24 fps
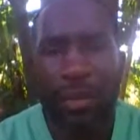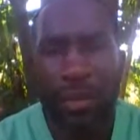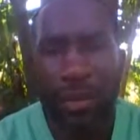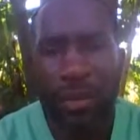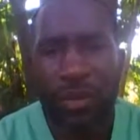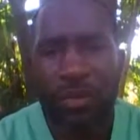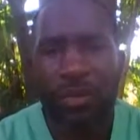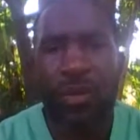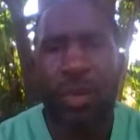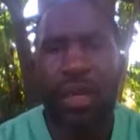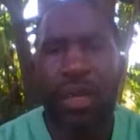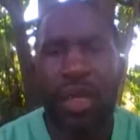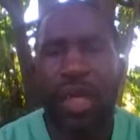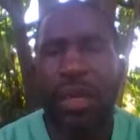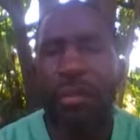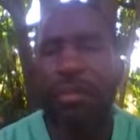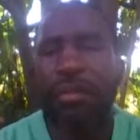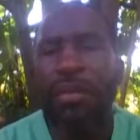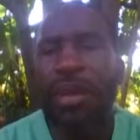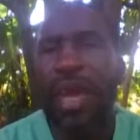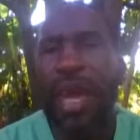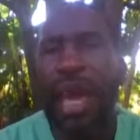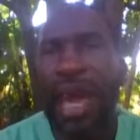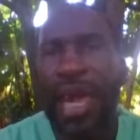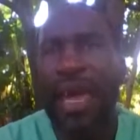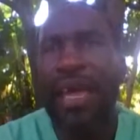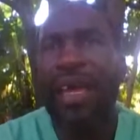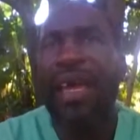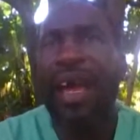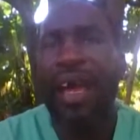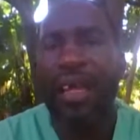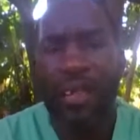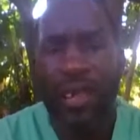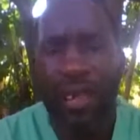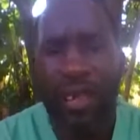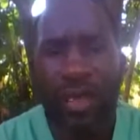through him, I
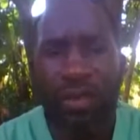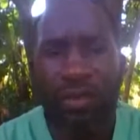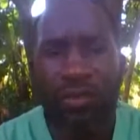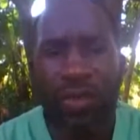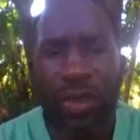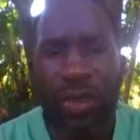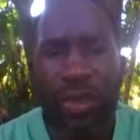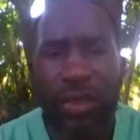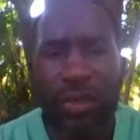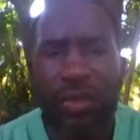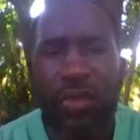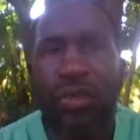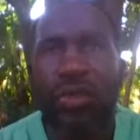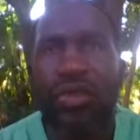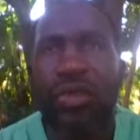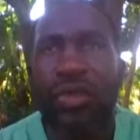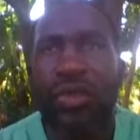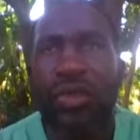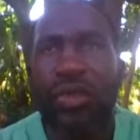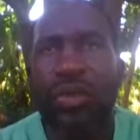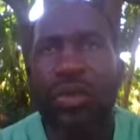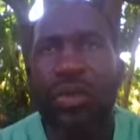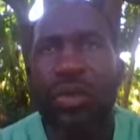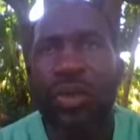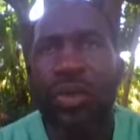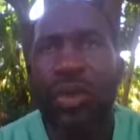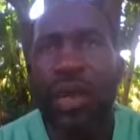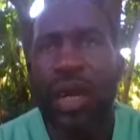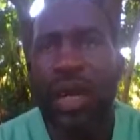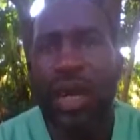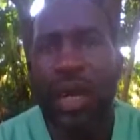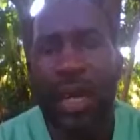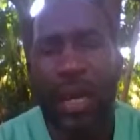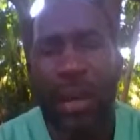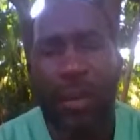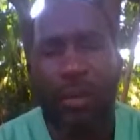got introduced to
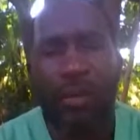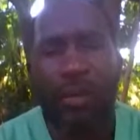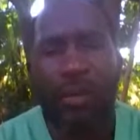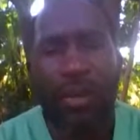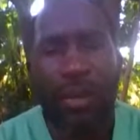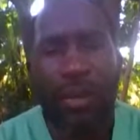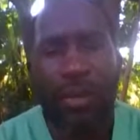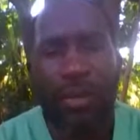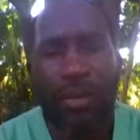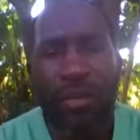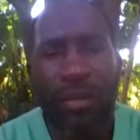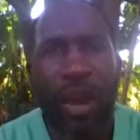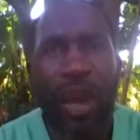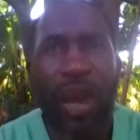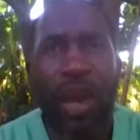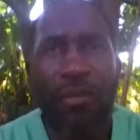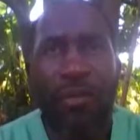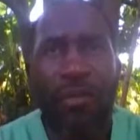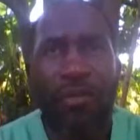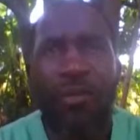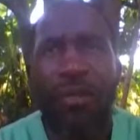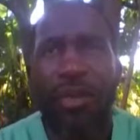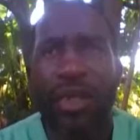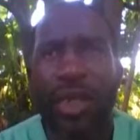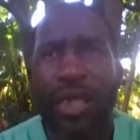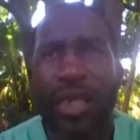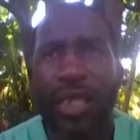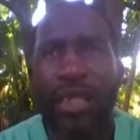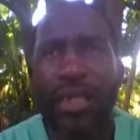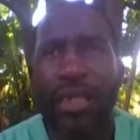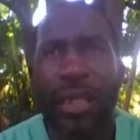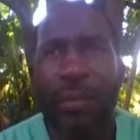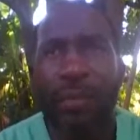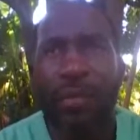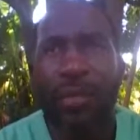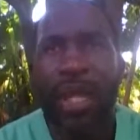raw food
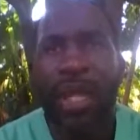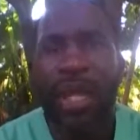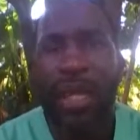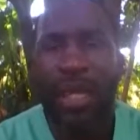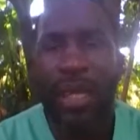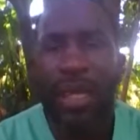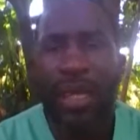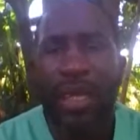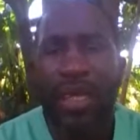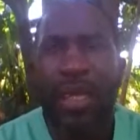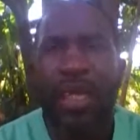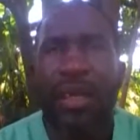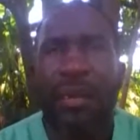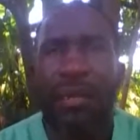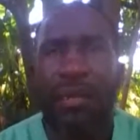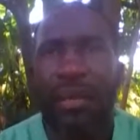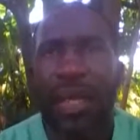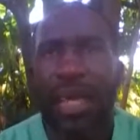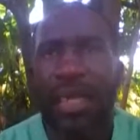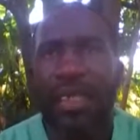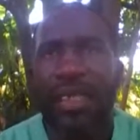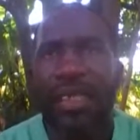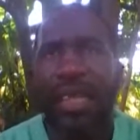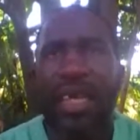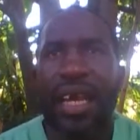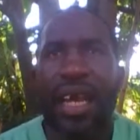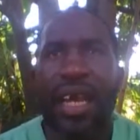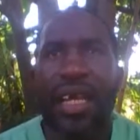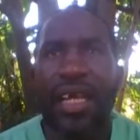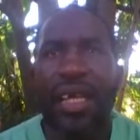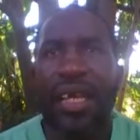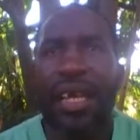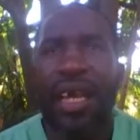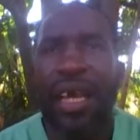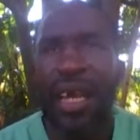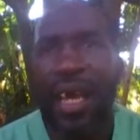eating. He
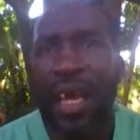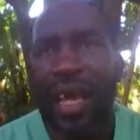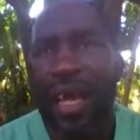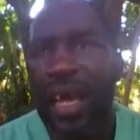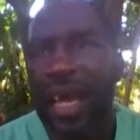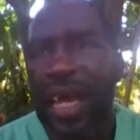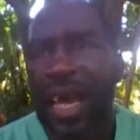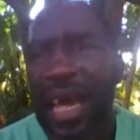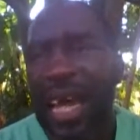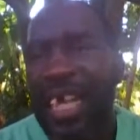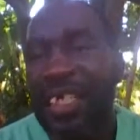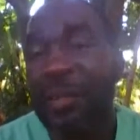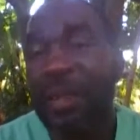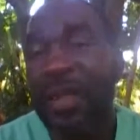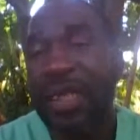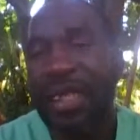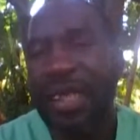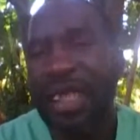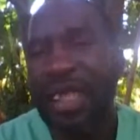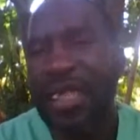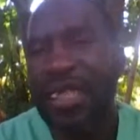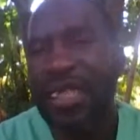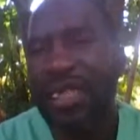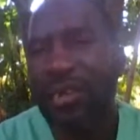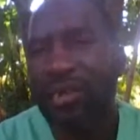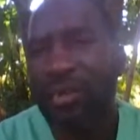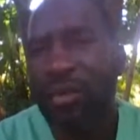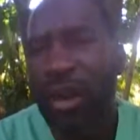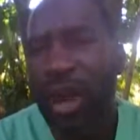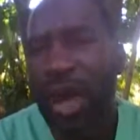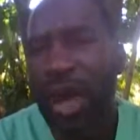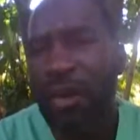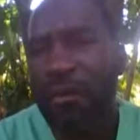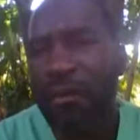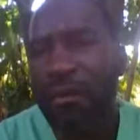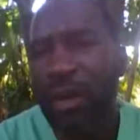basically has been eating
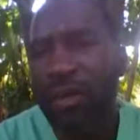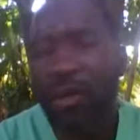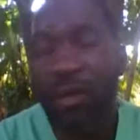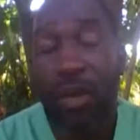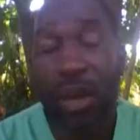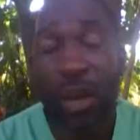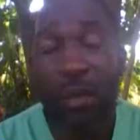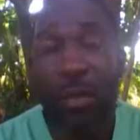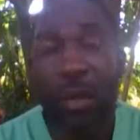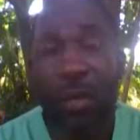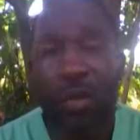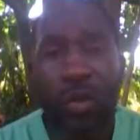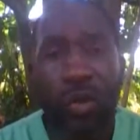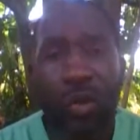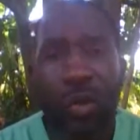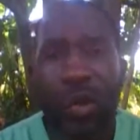raw for around about